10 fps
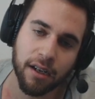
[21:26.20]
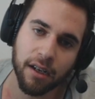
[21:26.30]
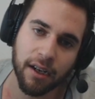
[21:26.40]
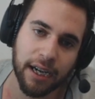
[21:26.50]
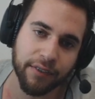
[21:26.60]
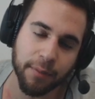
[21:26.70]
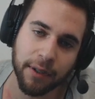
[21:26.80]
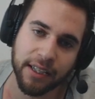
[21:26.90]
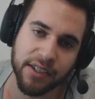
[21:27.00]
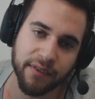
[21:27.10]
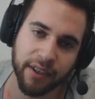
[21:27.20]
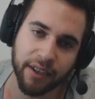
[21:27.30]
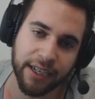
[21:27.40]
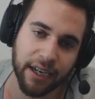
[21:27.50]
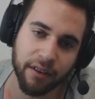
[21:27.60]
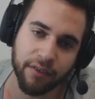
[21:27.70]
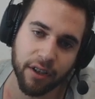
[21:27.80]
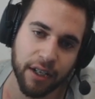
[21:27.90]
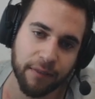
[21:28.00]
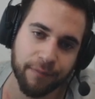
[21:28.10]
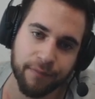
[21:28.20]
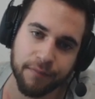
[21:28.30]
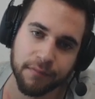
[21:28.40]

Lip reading: I have to play this very carefully.